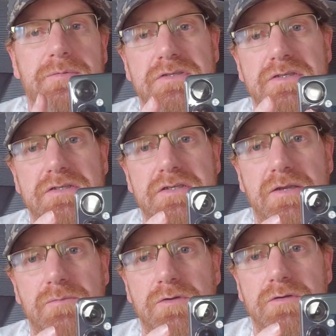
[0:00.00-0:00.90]
assist
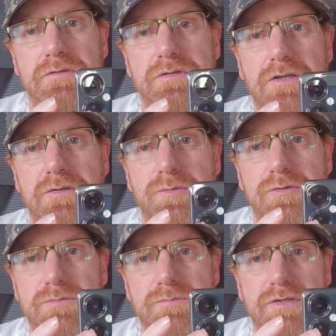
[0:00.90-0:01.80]
camera down the
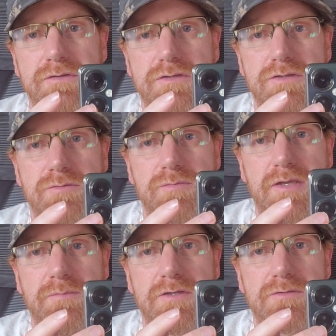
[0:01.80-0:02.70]
bottom there is 2
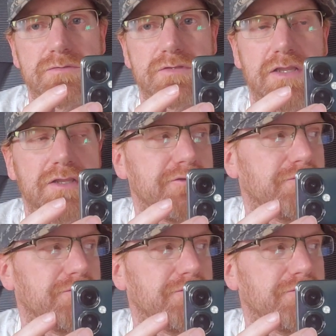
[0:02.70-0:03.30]
megapixels, and then you've